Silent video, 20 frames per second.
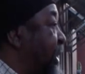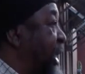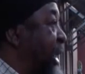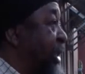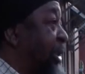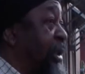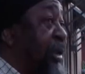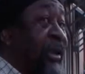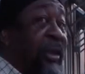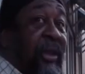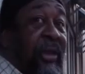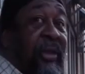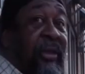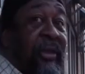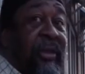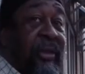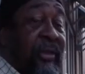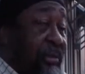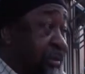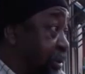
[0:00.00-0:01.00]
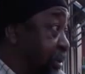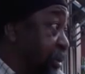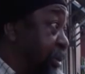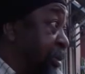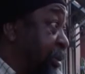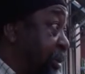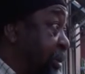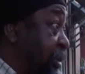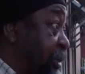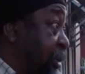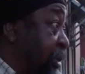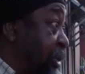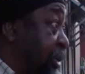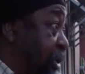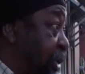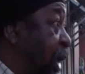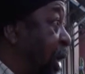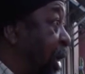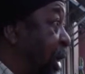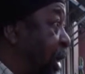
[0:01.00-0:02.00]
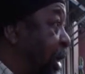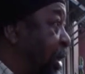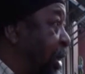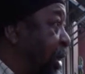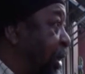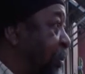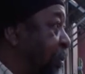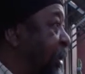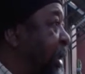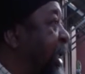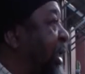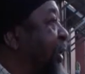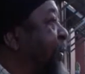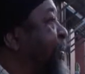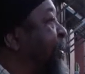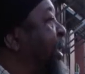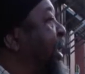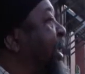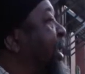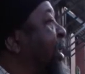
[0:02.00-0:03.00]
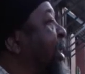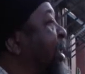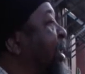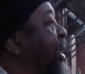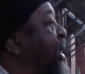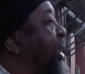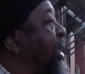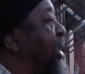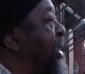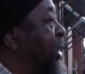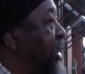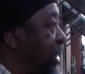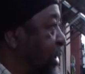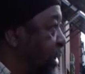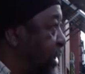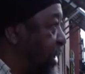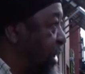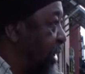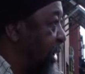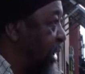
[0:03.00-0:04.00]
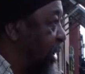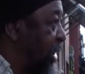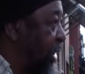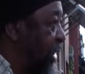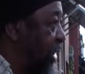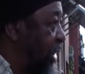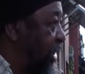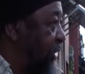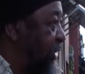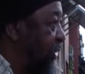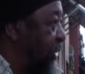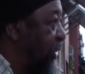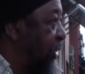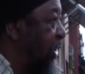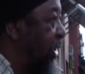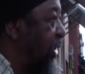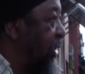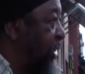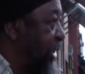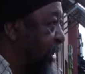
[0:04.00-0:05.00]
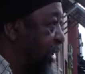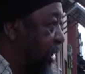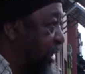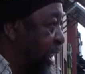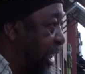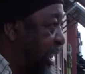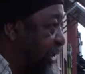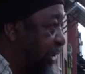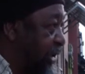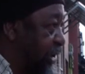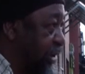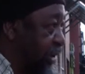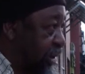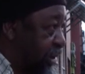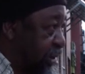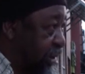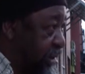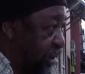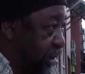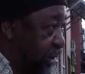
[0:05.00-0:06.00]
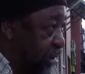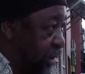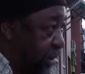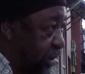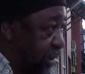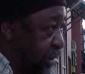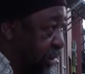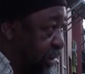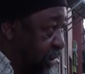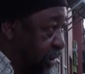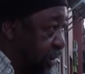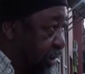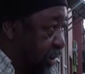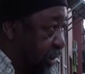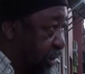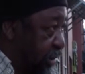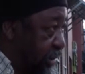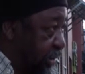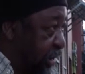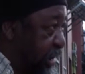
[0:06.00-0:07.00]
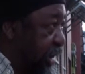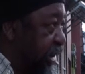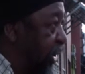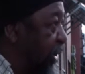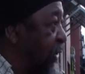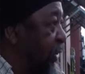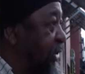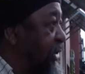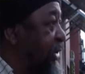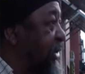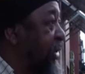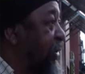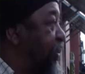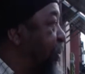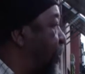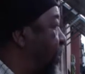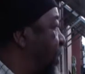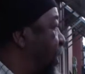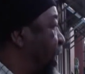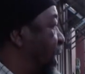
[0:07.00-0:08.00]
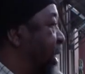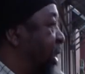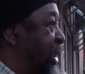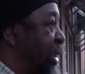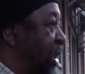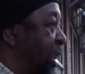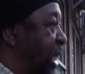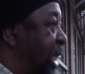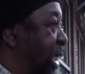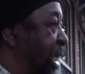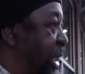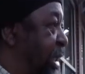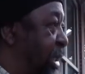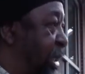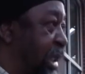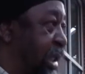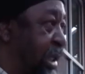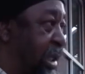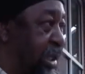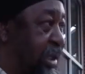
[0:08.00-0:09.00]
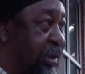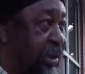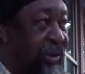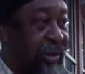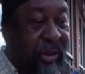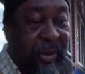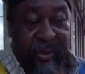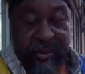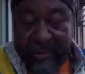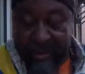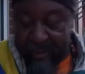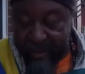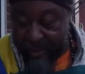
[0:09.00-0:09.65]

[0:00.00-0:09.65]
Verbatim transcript: to it'll look dark, but it'll be a, a, a so-called another nation. Right. See, long as it's a boy, and, they, and, they, and you know,